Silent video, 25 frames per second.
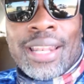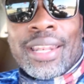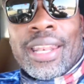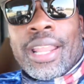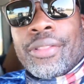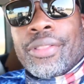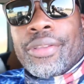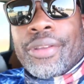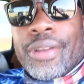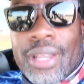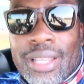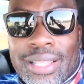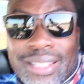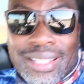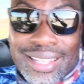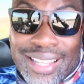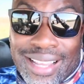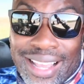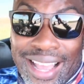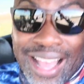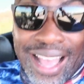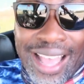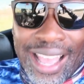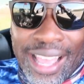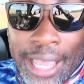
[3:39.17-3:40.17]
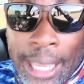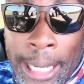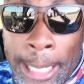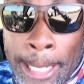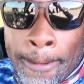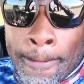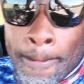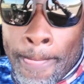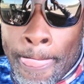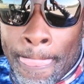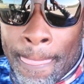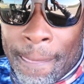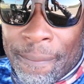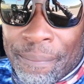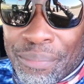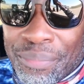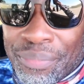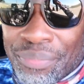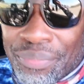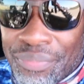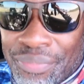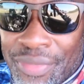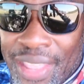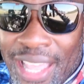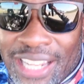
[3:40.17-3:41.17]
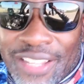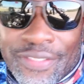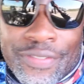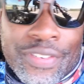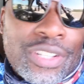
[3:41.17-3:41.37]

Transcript: Now there is a guy that's